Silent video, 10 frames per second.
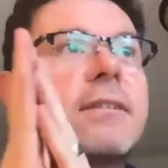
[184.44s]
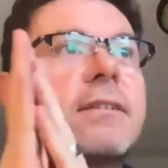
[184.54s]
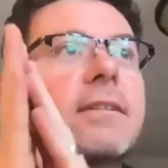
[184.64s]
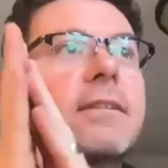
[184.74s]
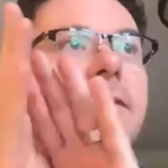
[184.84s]
of
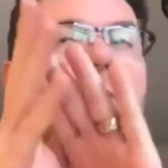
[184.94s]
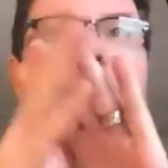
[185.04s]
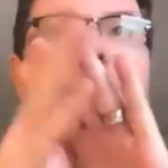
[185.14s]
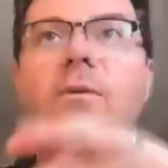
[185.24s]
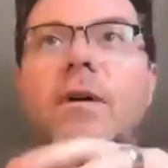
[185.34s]
what
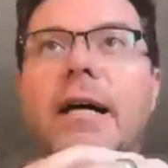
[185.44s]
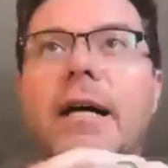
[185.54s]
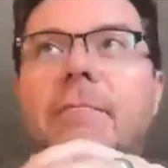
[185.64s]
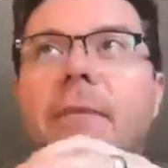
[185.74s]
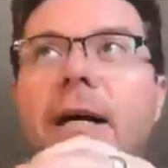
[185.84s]

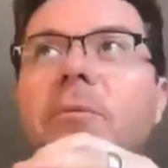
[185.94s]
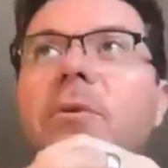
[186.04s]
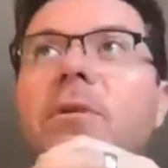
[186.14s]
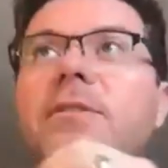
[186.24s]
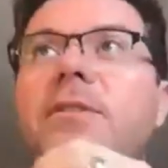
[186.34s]
my role
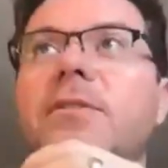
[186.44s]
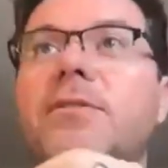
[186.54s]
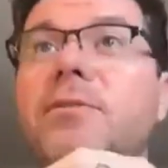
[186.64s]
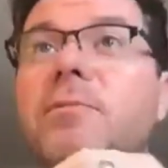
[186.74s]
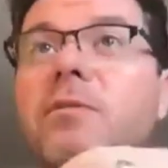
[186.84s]
is as a
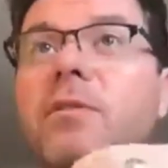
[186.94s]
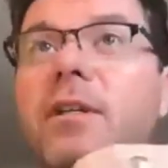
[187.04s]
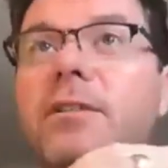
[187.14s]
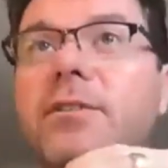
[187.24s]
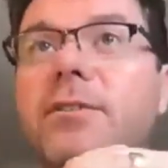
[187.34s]

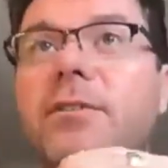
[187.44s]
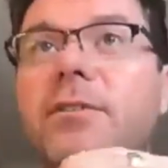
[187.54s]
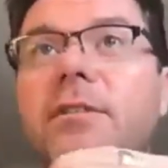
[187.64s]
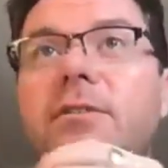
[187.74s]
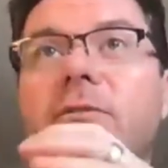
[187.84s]
geomorphologist in
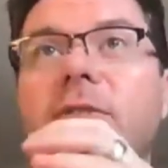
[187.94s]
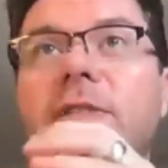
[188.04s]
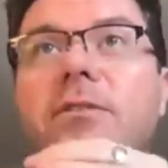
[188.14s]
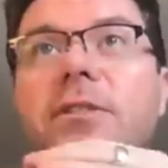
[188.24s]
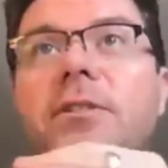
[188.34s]
dune
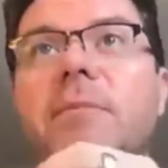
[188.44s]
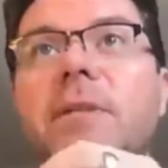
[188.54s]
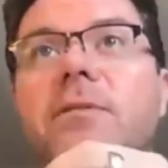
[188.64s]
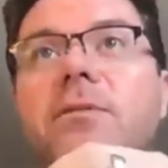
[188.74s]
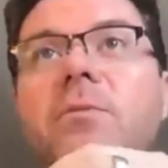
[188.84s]
restoration, but I
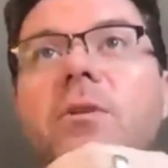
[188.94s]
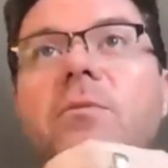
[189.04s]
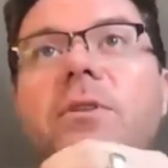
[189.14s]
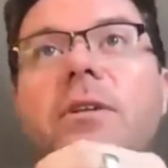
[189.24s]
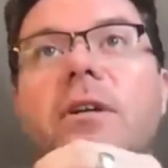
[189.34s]
do work with
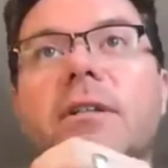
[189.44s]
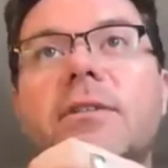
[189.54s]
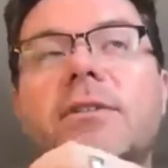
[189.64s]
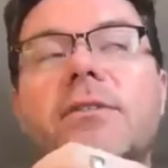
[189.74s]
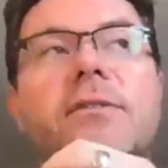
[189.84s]

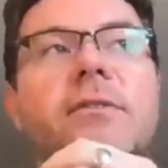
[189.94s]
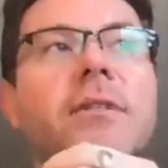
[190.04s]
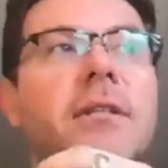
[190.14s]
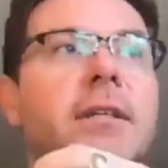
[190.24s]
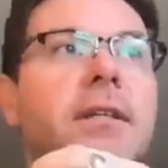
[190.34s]
ecologists.
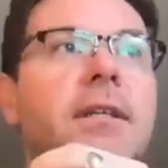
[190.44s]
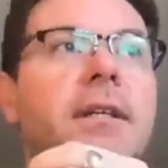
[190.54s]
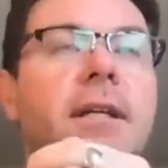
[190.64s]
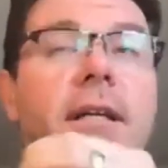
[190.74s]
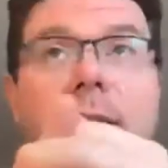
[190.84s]

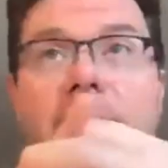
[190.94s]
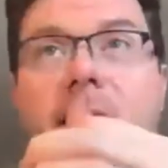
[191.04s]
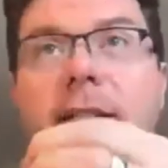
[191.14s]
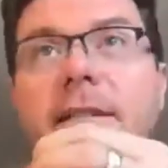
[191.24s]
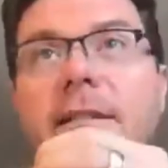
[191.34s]
And in
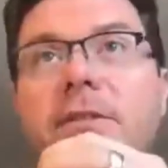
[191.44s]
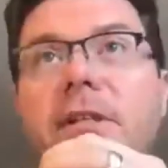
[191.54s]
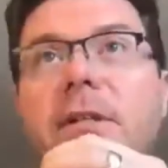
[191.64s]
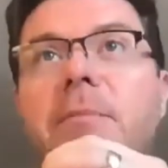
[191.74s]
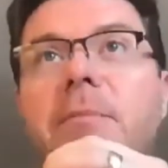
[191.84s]
that
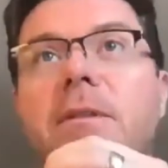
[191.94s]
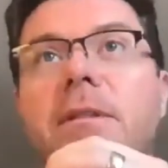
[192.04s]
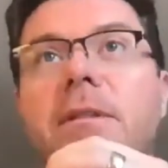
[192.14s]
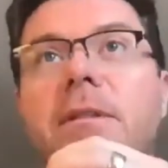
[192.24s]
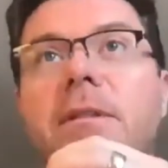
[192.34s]
example,
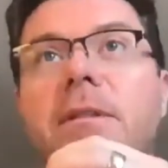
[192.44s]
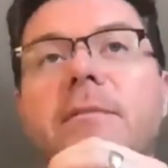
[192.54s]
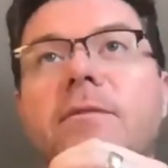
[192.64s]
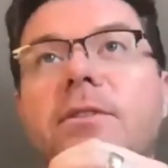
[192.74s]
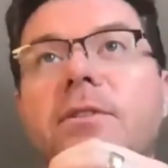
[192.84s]
the
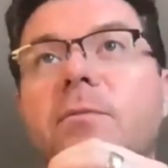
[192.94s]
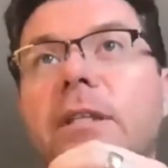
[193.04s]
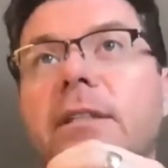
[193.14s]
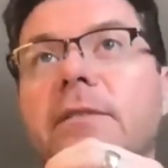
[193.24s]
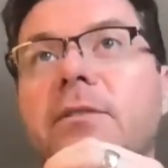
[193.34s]
Fish and
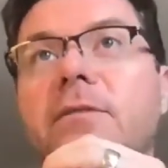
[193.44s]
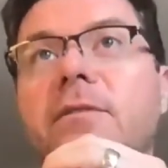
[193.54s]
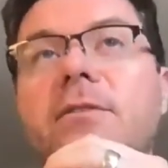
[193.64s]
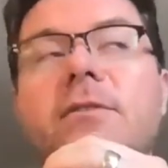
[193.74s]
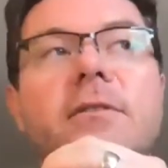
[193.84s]
Wildlife
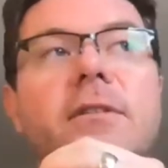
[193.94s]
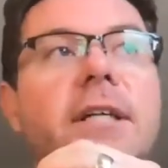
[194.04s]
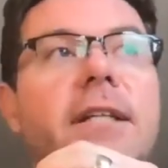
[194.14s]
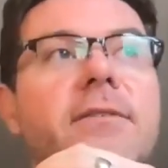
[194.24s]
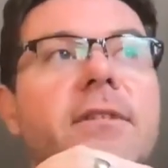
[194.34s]
Service of the
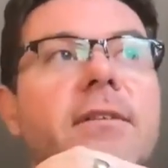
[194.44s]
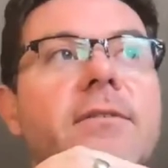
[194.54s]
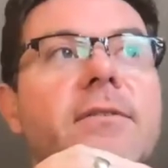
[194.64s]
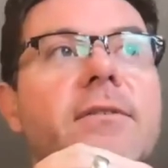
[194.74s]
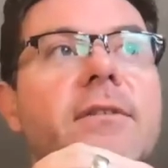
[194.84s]
United
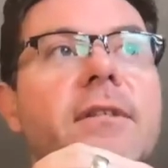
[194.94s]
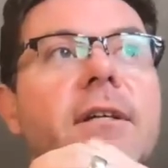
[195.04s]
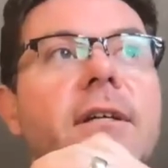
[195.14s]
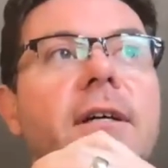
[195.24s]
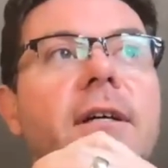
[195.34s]
States,
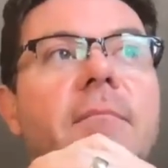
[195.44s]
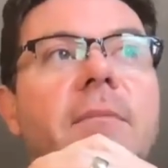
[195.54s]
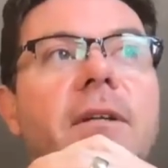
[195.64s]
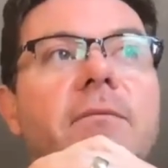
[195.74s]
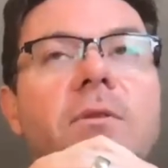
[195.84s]
but
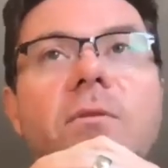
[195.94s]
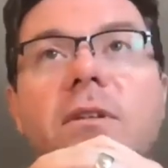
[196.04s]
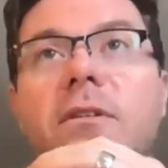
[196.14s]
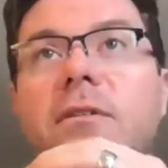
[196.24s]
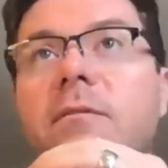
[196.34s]
I've worked with
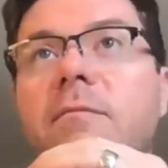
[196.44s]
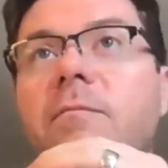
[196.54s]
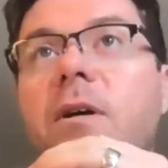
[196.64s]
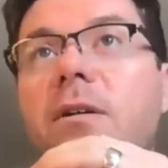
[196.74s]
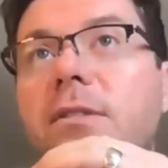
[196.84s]
other
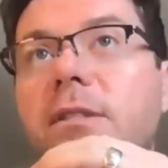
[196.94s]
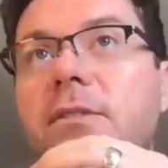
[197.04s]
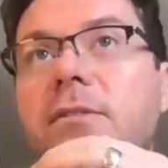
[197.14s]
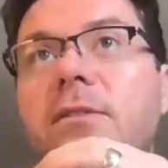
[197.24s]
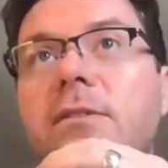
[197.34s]
parks
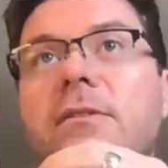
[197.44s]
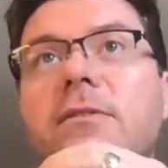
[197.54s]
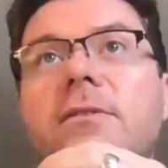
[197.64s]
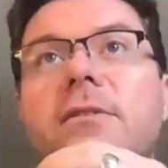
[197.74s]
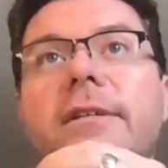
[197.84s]

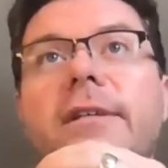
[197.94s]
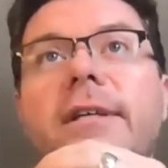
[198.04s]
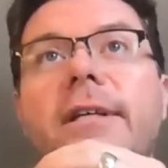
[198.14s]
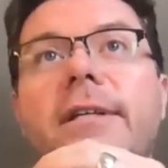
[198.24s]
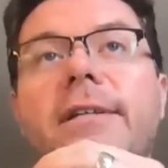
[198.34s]
agencies
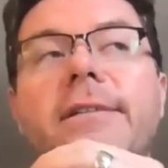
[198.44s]
and